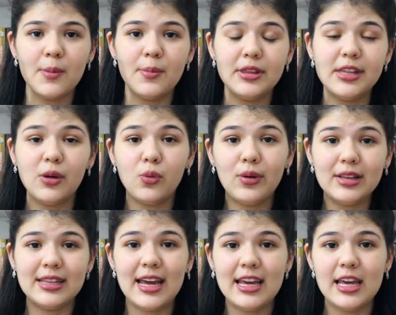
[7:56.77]
but then
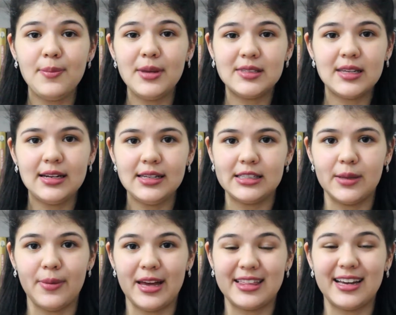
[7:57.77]
one day he meets Elizabeth,